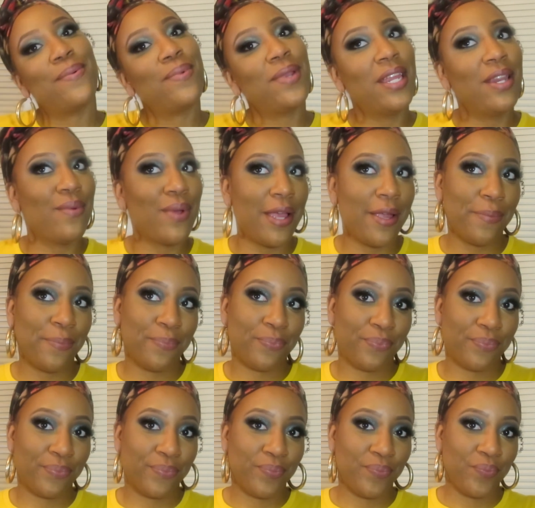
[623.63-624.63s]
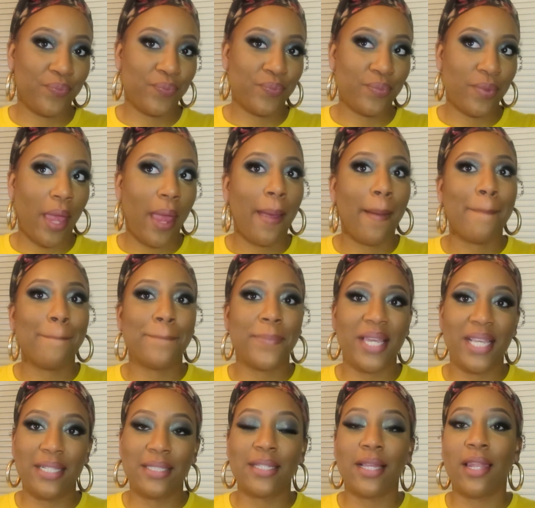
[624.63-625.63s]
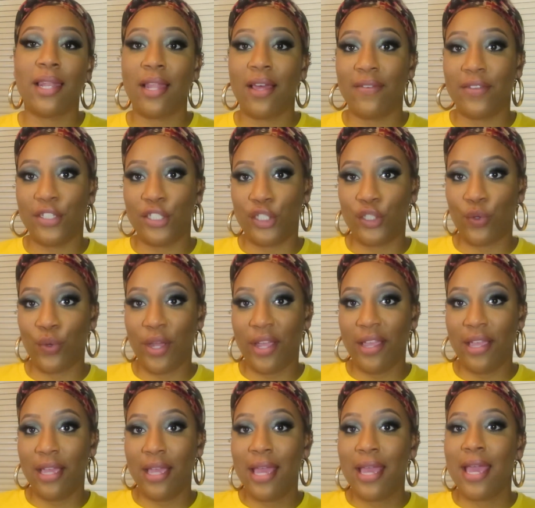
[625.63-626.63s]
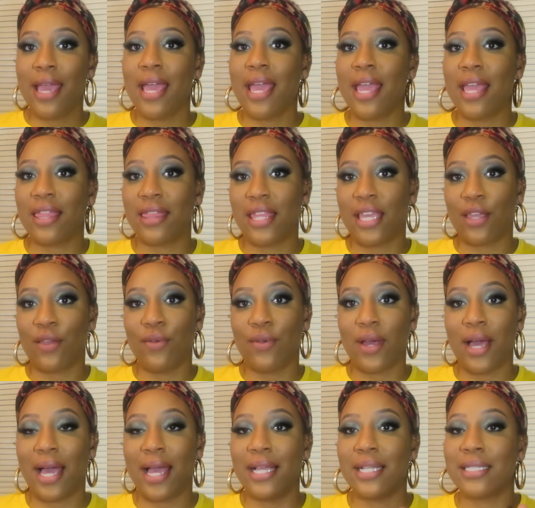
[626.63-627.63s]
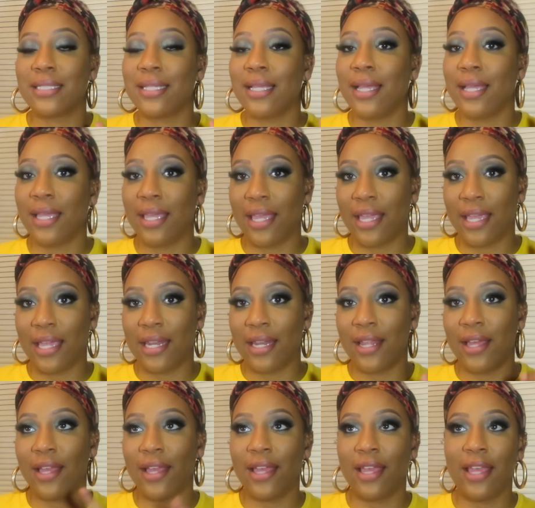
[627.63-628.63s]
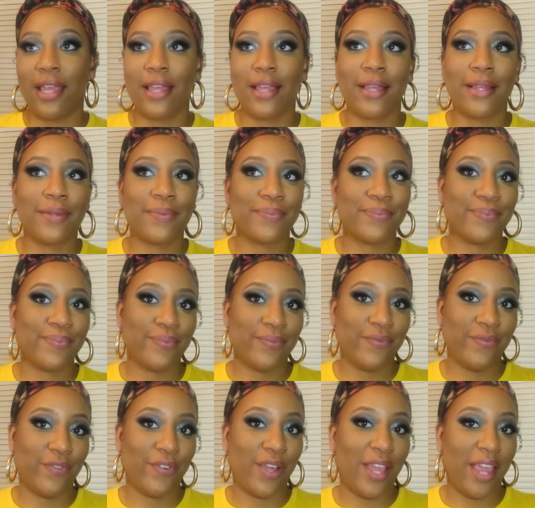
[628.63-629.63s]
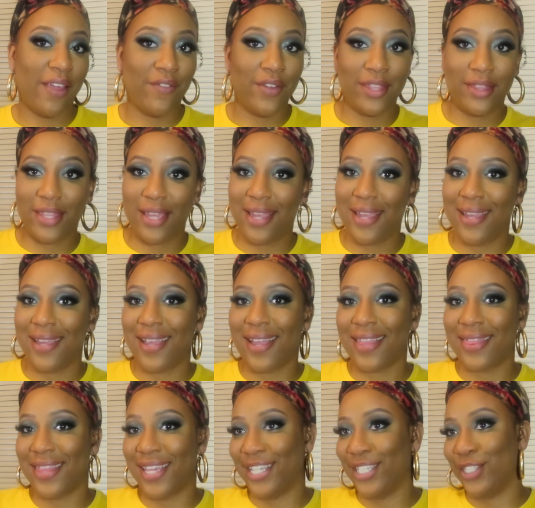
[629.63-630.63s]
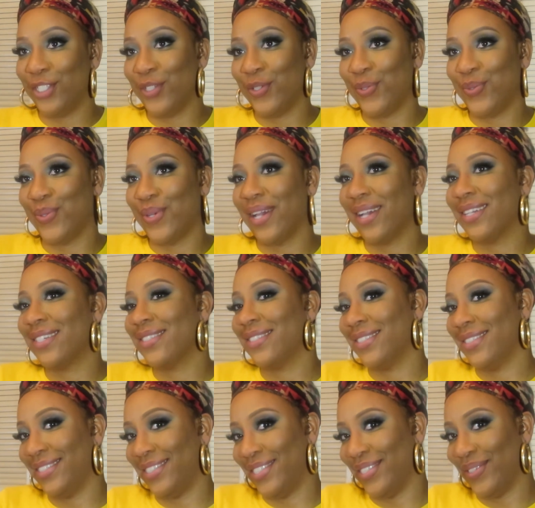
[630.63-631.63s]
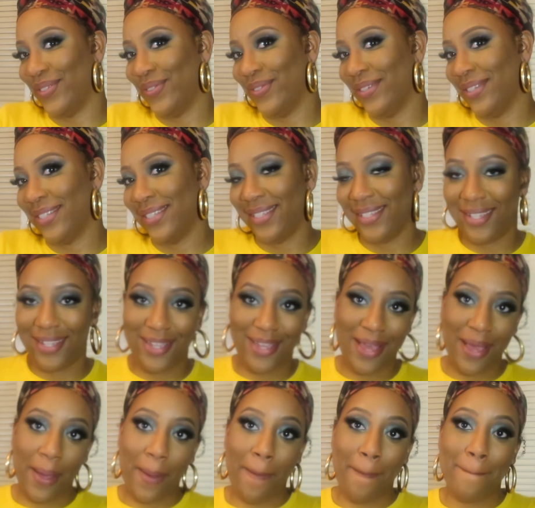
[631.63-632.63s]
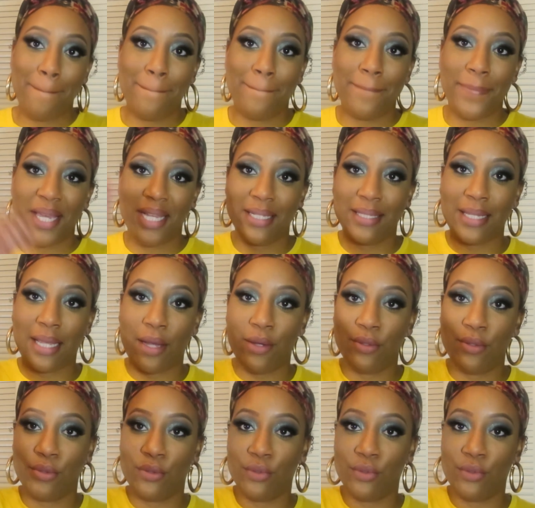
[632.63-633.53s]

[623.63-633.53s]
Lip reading: But anyway, peace, love, and joy, and thank you guys again for everything that you do. Peace out.